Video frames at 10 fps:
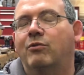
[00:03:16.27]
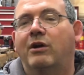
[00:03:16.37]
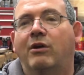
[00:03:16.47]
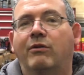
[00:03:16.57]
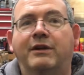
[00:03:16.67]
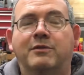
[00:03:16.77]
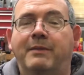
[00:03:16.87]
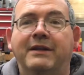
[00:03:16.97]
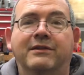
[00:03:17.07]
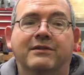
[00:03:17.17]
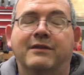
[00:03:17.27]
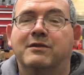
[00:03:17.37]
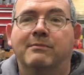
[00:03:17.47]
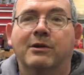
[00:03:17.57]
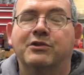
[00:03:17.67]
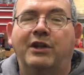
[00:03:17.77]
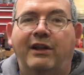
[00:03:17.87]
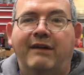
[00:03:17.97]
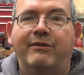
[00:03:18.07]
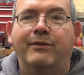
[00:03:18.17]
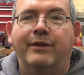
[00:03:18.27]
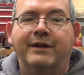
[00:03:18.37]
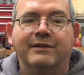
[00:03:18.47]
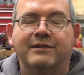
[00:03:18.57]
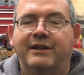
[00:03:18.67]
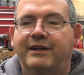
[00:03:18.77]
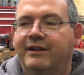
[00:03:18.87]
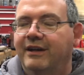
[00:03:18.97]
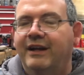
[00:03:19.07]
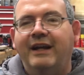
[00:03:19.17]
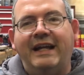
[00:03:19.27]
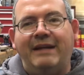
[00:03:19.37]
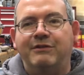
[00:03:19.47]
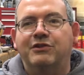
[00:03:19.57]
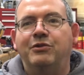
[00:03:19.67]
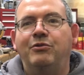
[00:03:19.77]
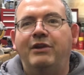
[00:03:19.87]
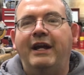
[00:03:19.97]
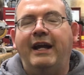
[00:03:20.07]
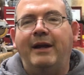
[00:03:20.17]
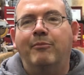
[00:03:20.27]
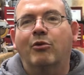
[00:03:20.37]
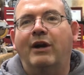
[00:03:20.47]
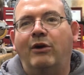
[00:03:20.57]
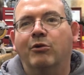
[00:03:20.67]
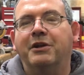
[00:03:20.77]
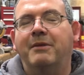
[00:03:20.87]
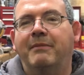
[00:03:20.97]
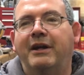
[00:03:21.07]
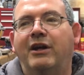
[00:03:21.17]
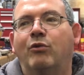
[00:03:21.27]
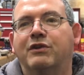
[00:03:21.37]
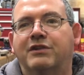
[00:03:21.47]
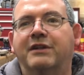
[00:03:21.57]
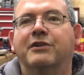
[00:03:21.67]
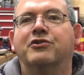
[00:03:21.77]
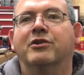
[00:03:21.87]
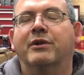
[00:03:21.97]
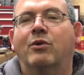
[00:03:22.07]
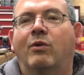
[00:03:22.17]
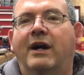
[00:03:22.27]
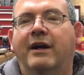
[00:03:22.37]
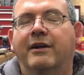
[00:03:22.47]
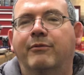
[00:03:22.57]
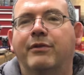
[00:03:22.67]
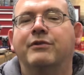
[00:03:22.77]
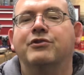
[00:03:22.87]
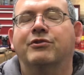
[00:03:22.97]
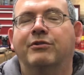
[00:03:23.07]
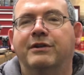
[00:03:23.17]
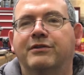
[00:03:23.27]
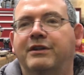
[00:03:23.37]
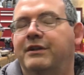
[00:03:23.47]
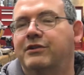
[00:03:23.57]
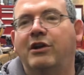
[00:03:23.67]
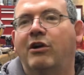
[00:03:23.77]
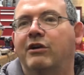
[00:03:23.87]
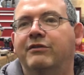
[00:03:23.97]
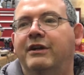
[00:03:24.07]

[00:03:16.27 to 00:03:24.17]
Well, it's been since March 11th, like I said, and it was two-day priority mail with signature required with insurance, and it's gone.